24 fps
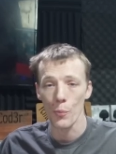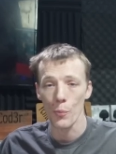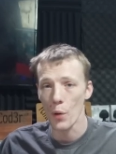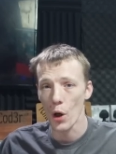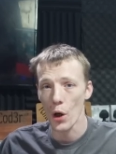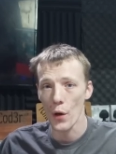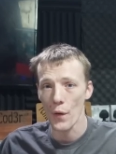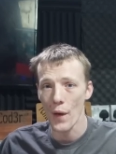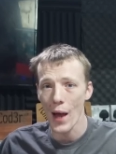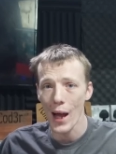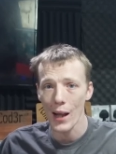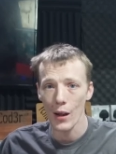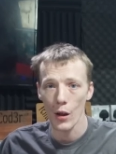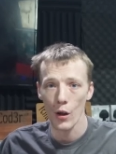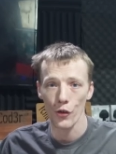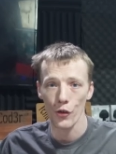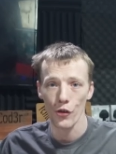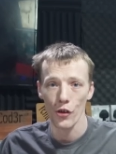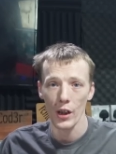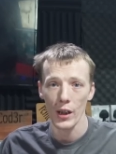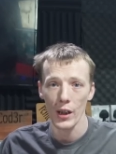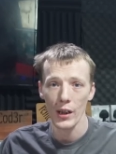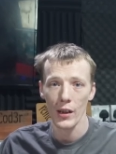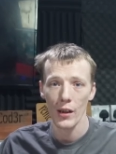by that
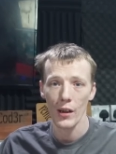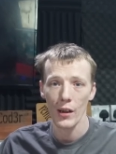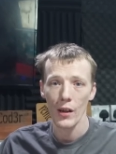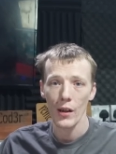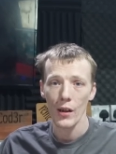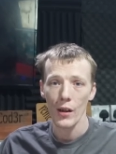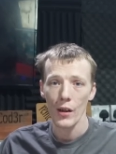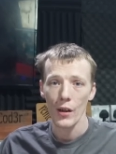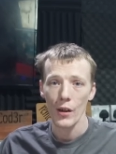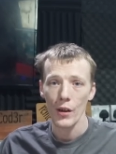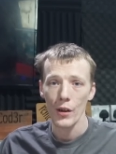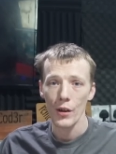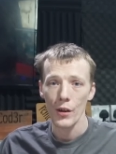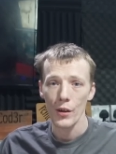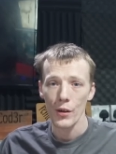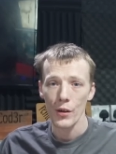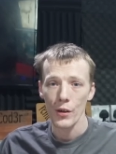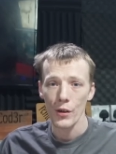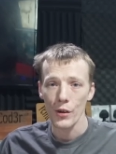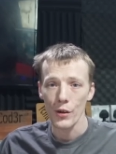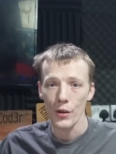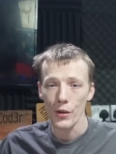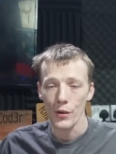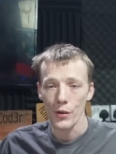logic,
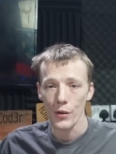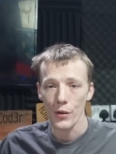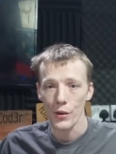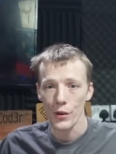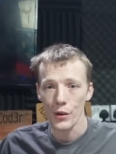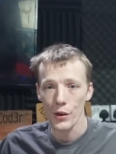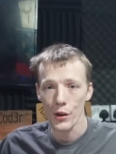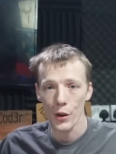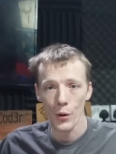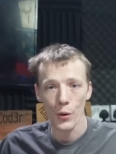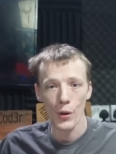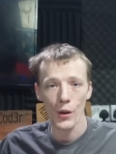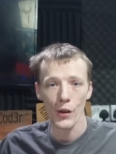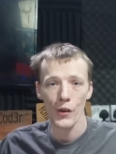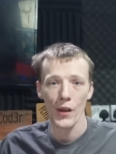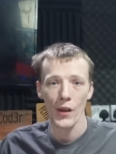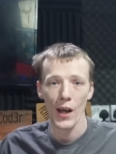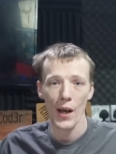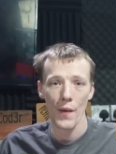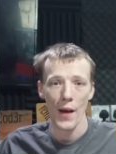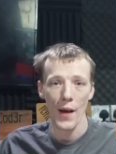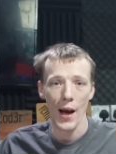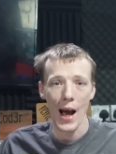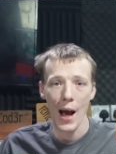you could
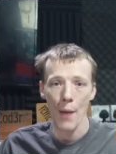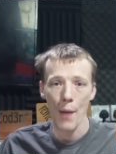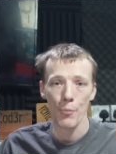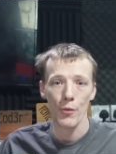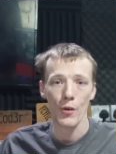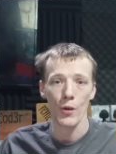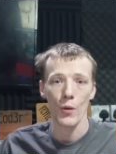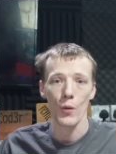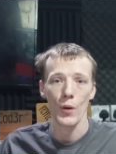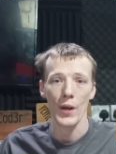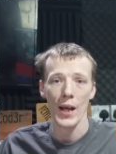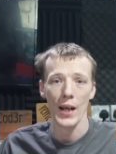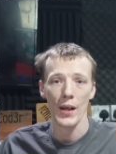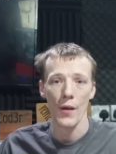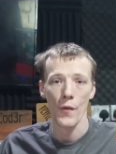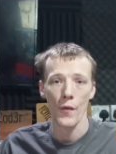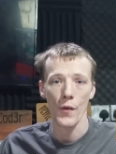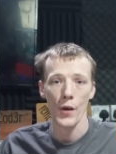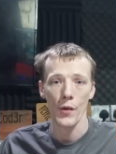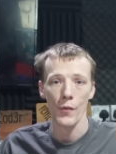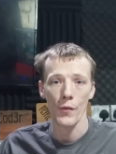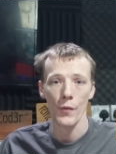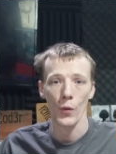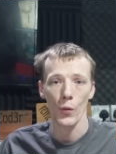say that absolutely
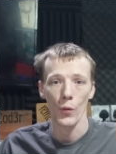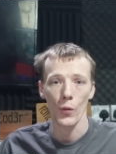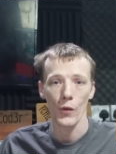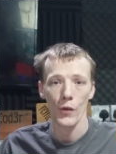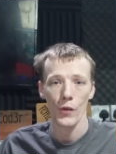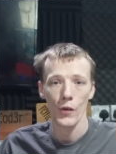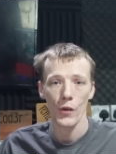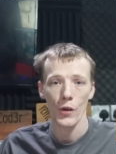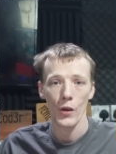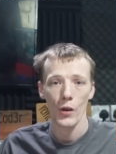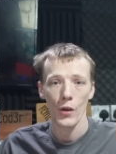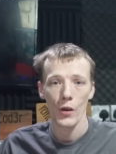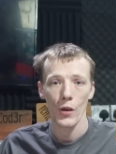anything is false.